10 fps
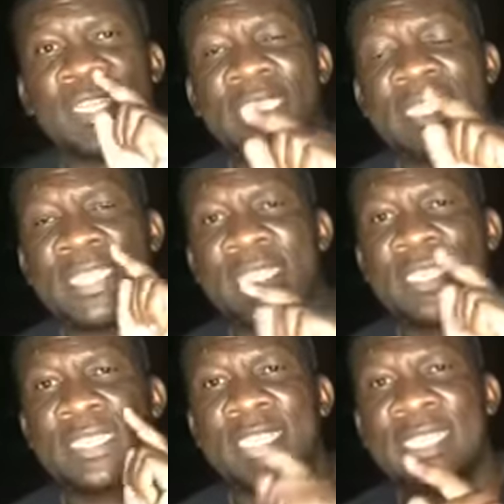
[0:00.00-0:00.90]

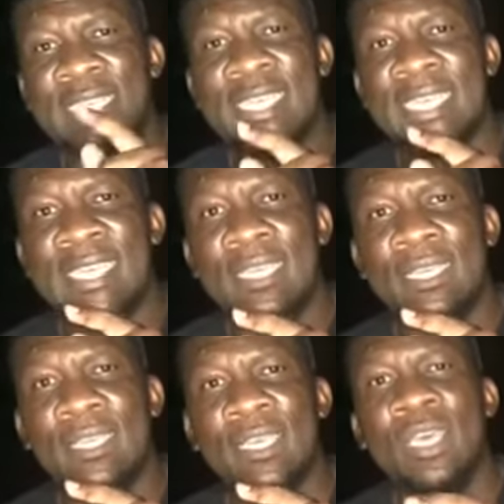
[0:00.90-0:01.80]
DDT
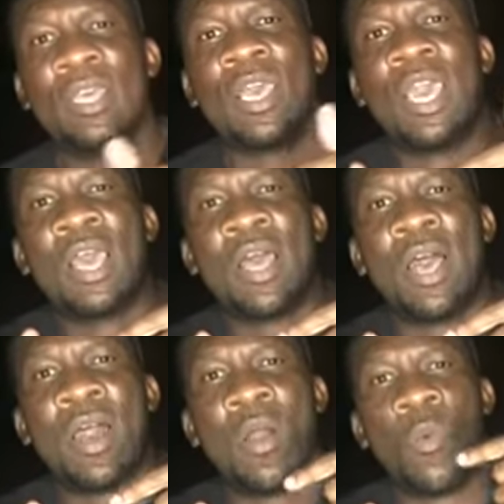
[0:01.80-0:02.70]

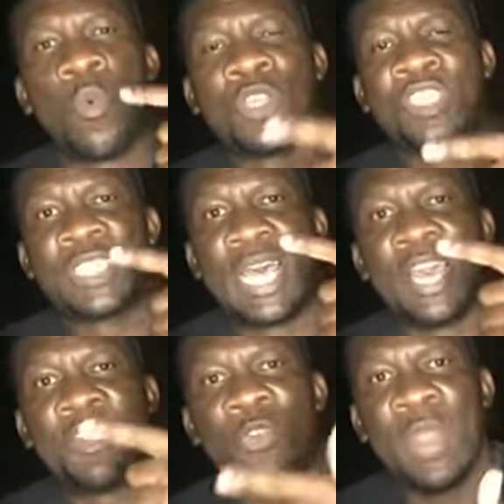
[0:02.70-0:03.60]
was
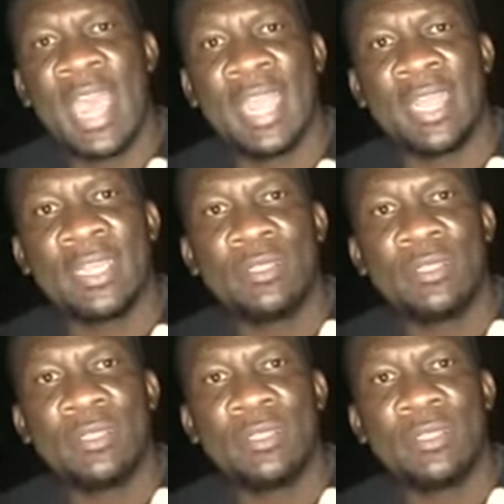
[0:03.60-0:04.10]
a drug